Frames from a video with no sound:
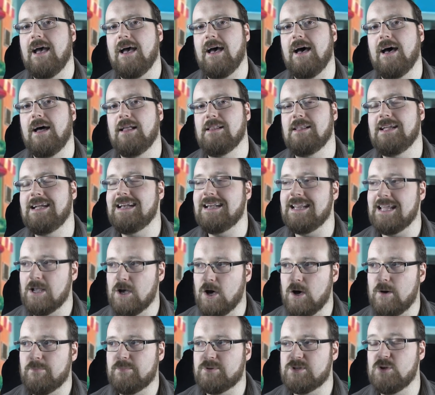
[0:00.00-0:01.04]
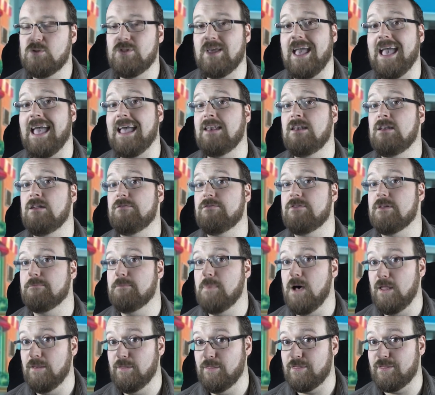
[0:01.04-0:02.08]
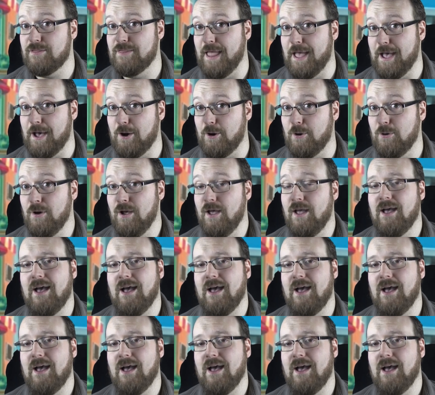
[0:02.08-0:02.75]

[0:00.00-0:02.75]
leading up to the end of the month now,